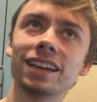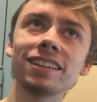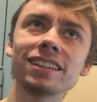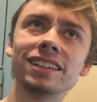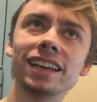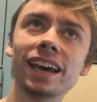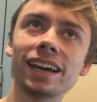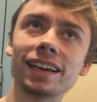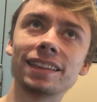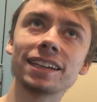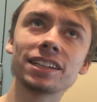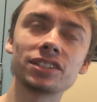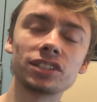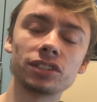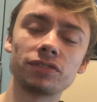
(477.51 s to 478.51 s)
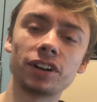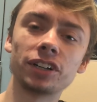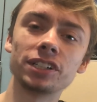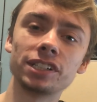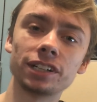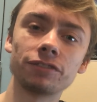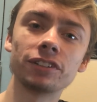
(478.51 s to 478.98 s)
end of the day, I think it's just very
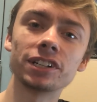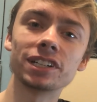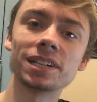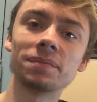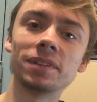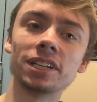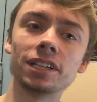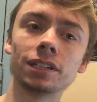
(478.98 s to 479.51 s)
different to me.